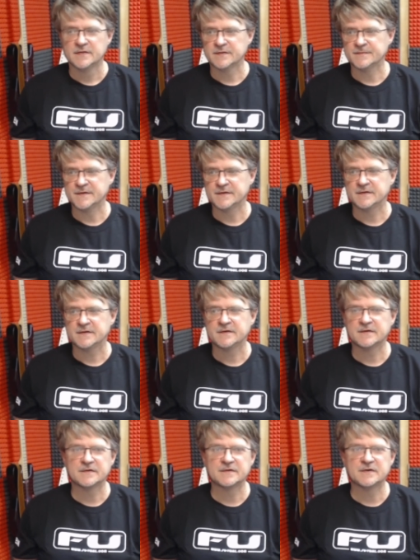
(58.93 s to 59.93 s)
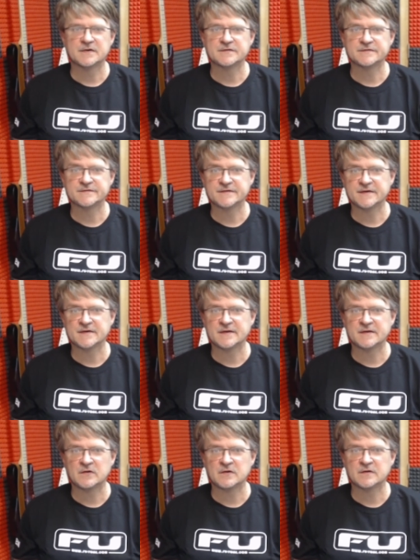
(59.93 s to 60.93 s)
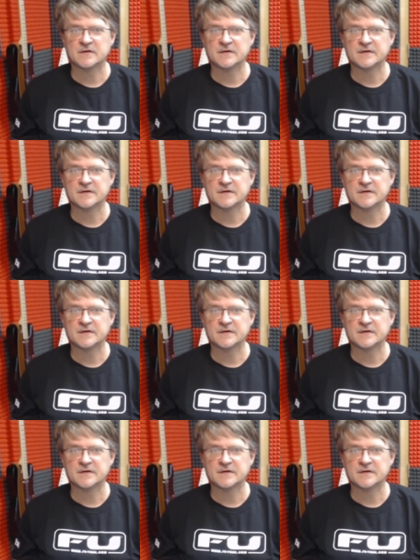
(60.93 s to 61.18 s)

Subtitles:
They make your guitar sustain a lot longer